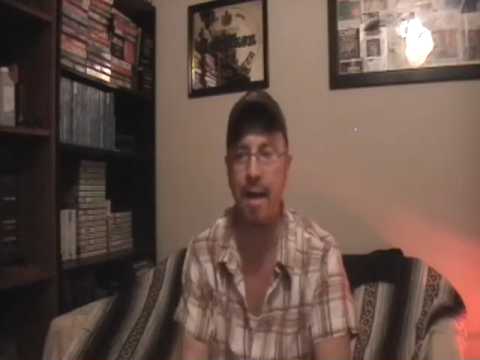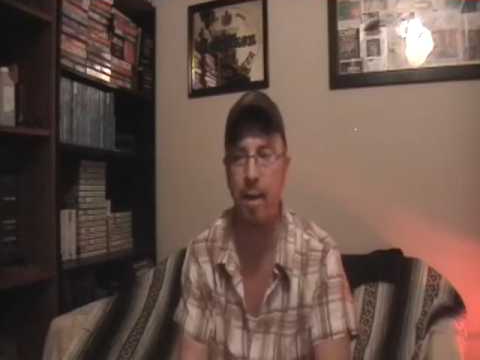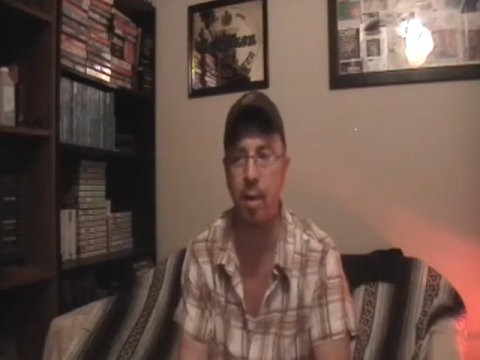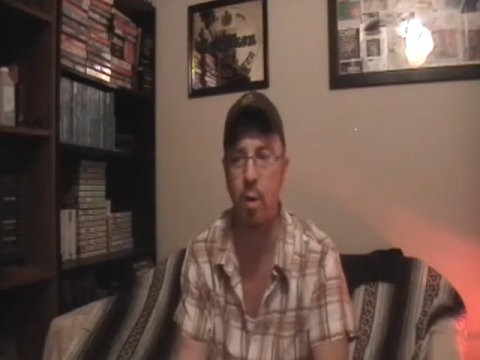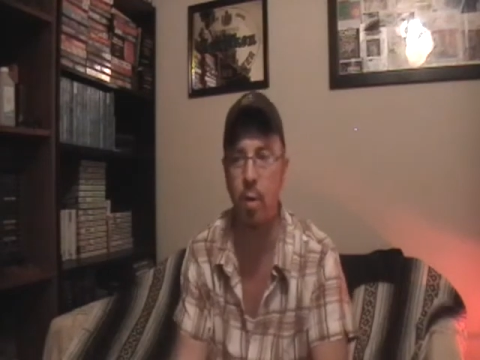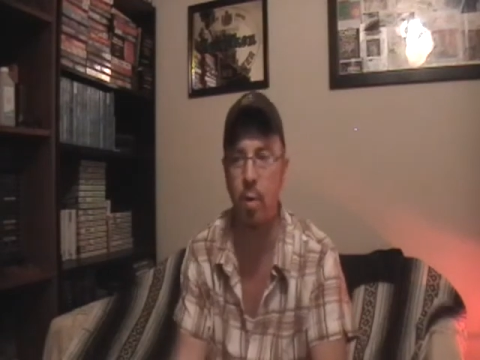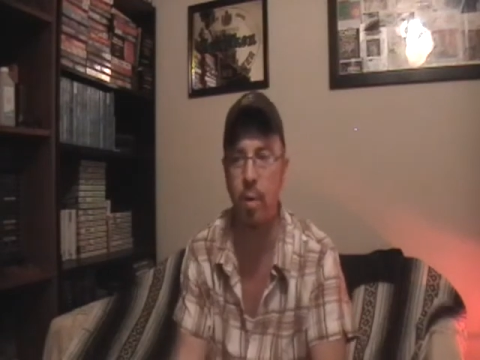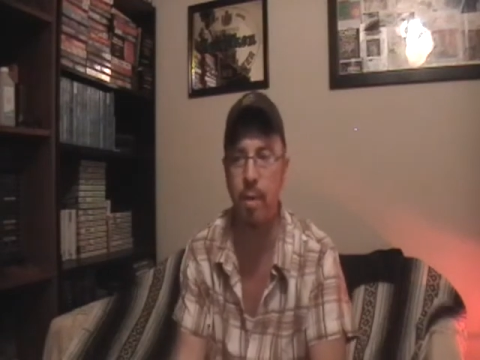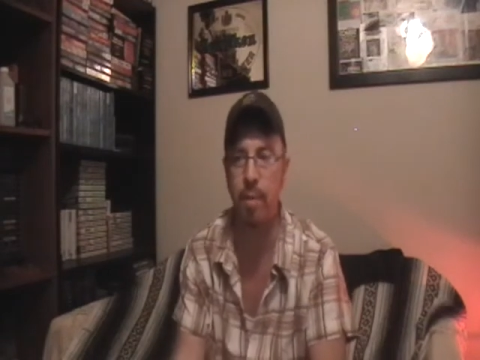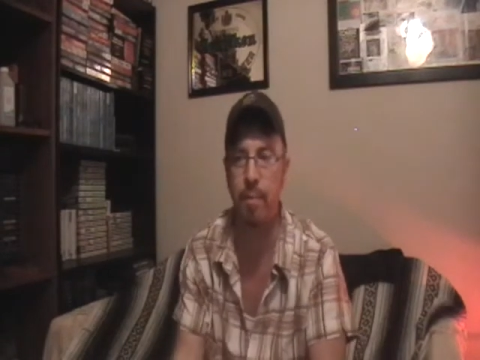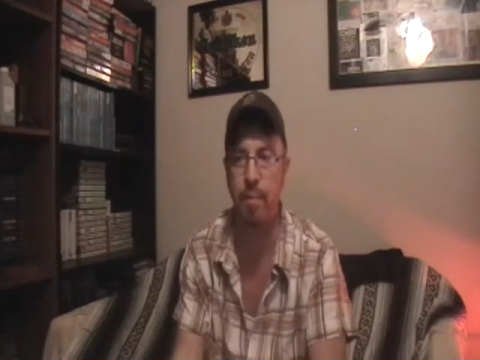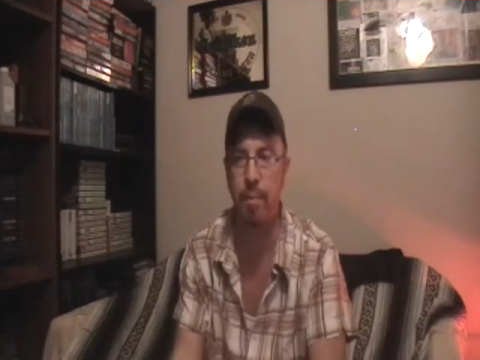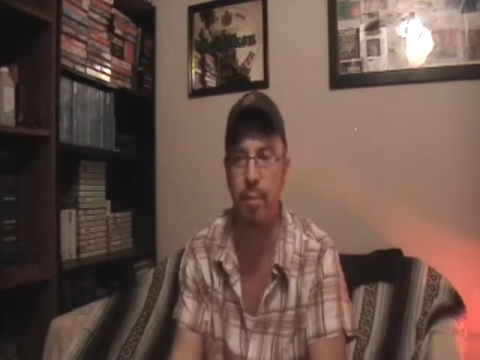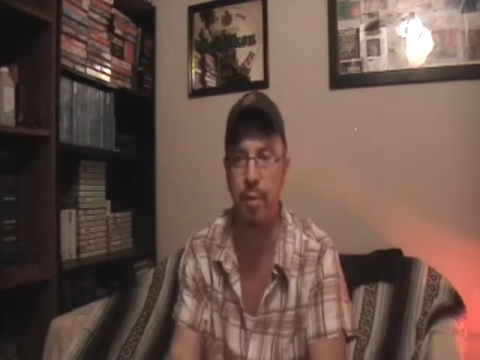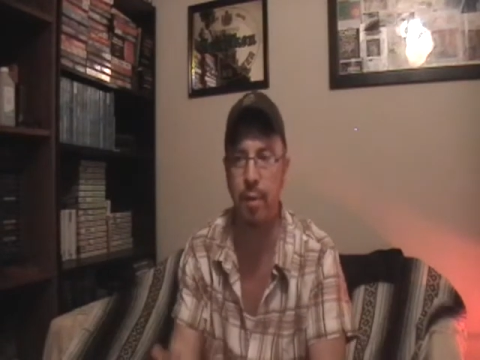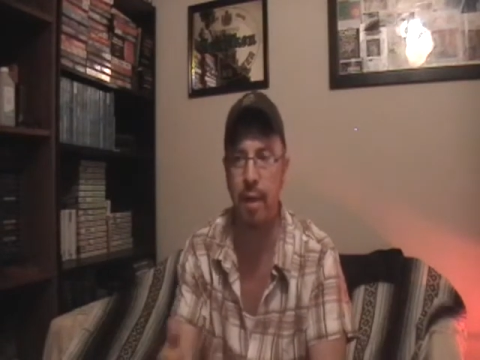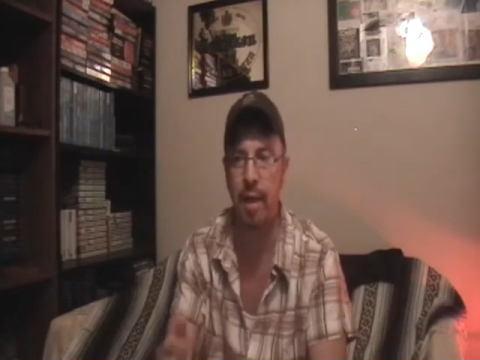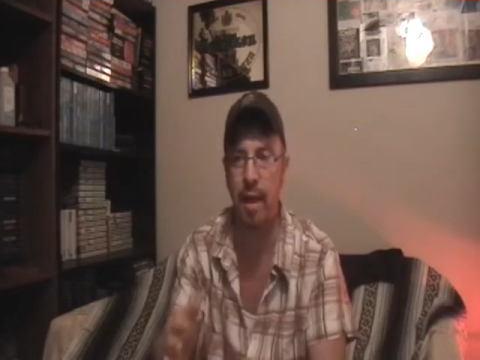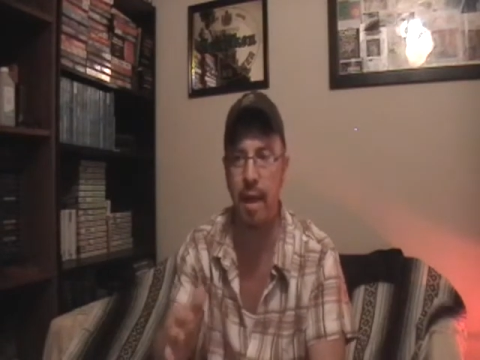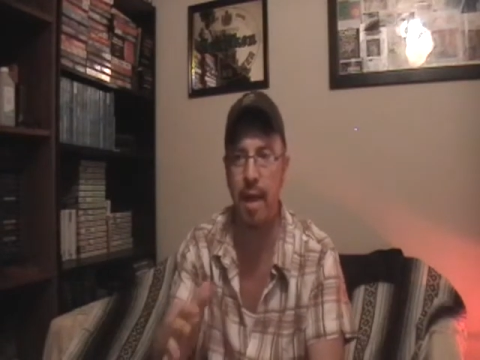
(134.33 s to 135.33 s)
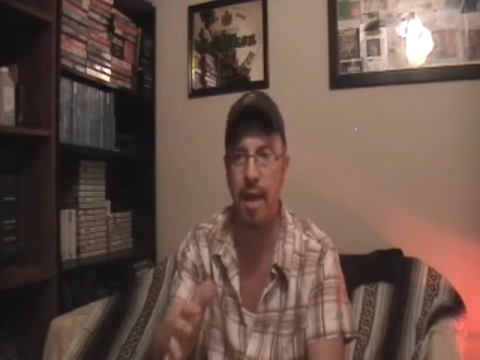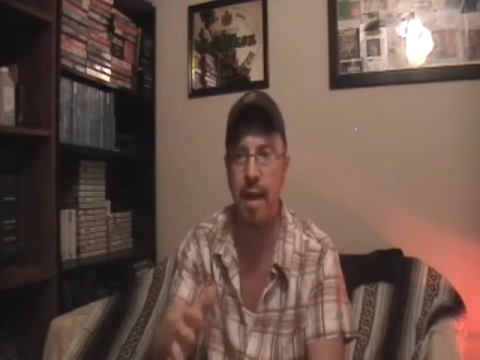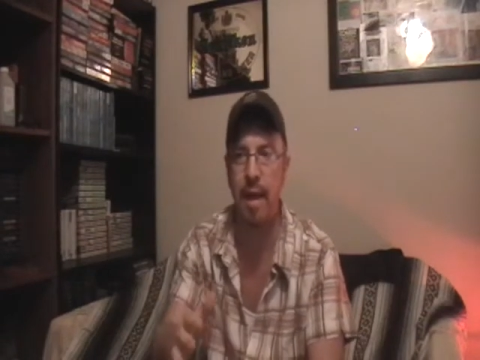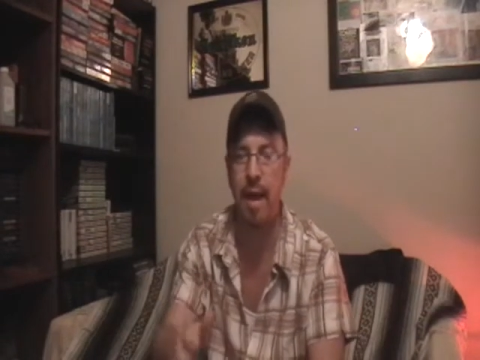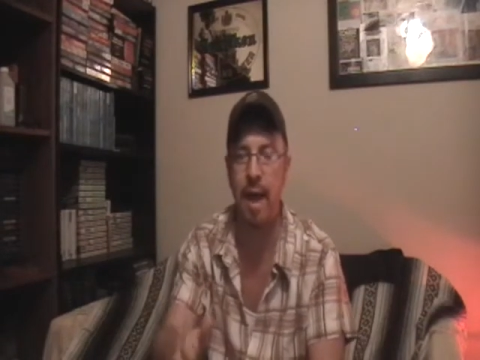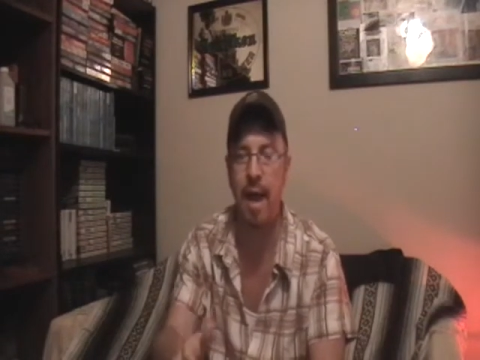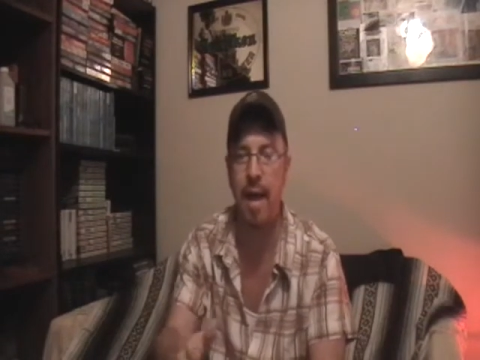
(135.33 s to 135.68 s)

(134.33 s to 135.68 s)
can only play,